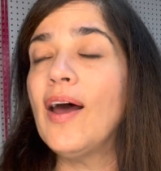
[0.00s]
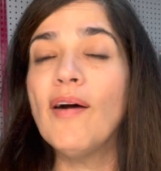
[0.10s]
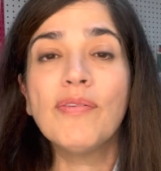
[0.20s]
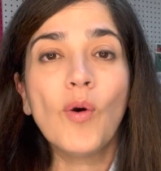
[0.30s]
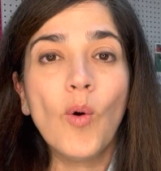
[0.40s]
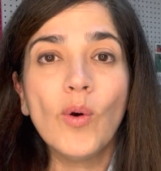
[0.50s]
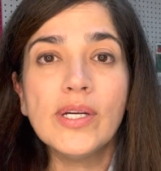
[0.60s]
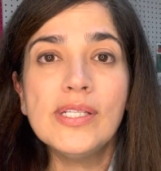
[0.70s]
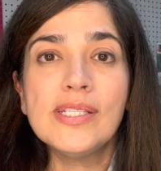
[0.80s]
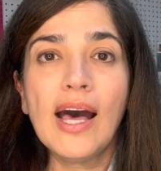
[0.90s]
of
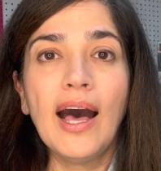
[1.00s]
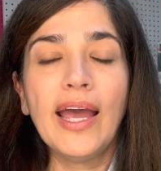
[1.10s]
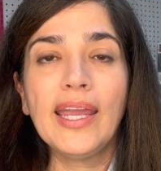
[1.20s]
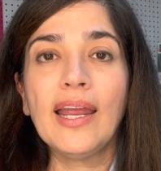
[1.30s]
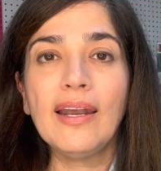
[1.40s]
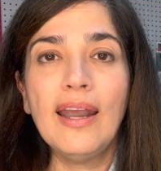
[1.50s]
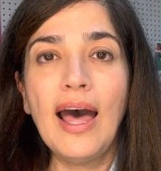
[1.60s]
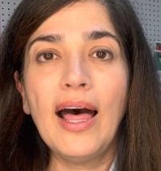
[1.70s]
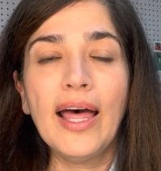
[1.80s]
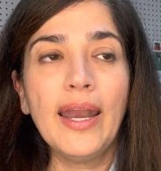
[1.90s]
course, I
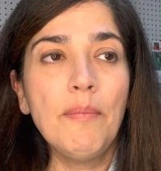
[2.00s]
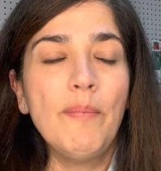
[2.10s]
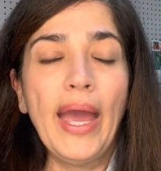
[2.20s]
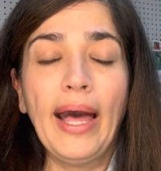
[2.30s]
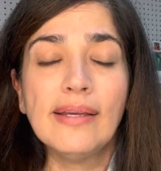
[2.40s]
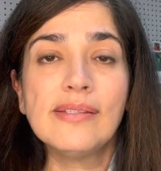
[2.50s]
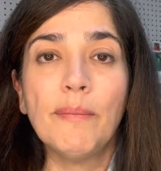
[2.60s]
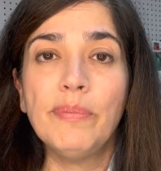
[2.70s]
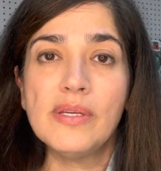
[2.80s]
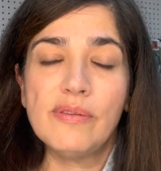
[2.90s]
cannot pass
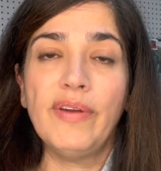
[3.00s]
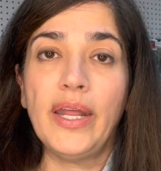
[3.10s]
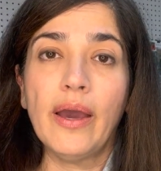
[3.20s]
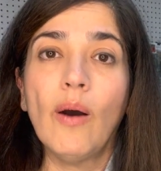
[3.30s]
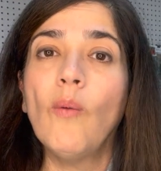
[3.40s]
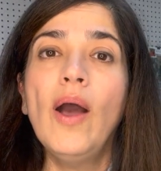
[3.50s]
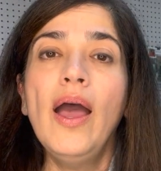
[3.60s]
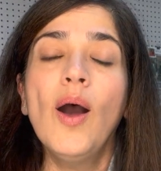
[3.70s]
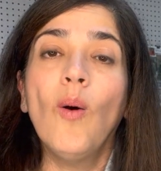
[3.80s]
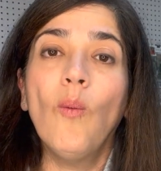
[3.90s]
up this video
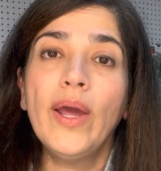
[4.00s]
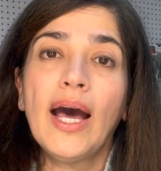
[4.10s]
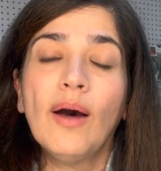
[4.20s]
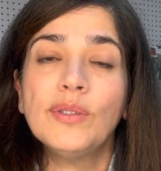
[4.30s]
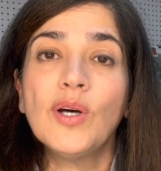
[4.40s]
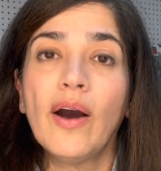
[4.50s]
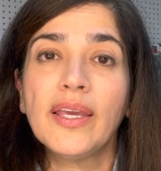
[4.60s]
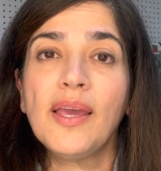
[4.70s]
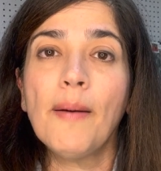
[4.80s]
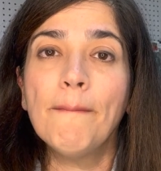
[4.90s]
without
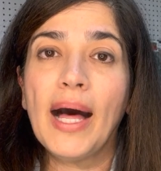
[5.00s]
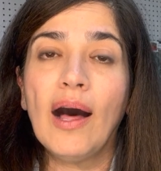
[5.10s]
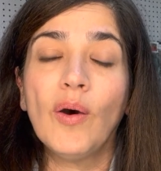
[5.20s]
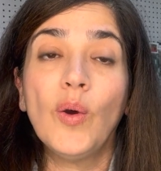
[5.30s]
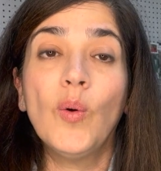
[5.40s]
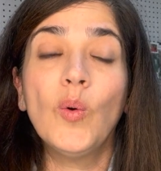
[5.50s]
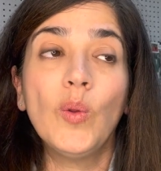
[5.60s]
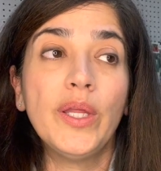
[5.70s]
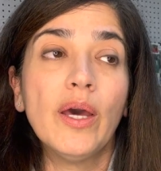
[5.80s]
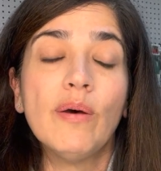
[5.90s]
talking about
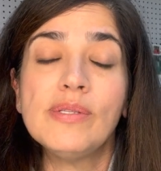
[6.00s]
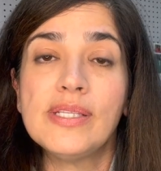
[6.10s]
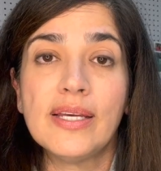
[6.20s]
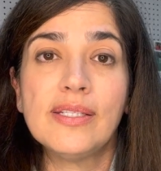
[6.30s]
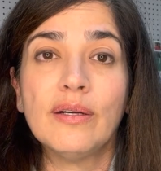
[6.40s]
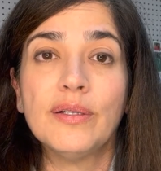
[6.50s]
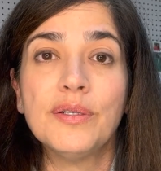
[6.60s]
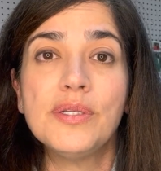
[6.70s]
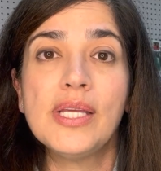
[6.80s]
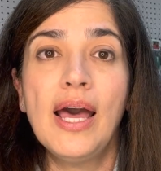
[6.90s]
Julio
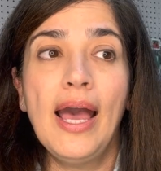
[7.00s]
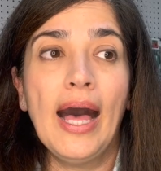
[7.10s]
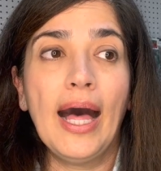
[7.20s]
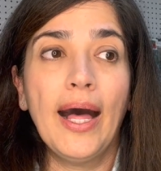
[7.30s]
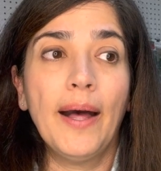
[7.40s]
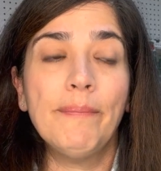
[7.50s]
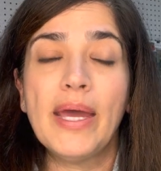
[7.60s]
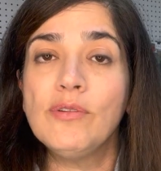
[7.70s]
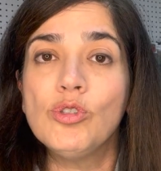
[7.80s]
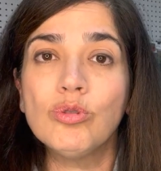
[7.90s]
Cesar's
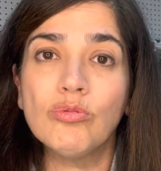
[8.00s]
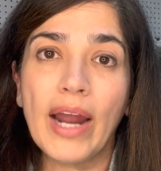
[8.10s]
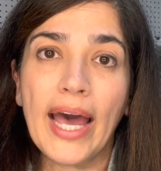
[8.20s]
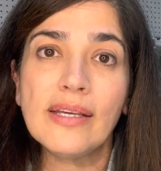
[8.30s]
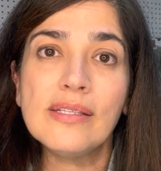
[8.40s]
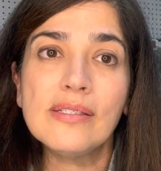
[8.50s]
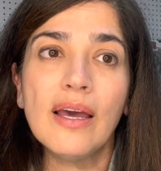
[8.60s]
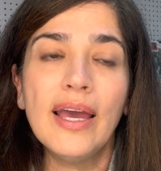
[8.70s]
dress.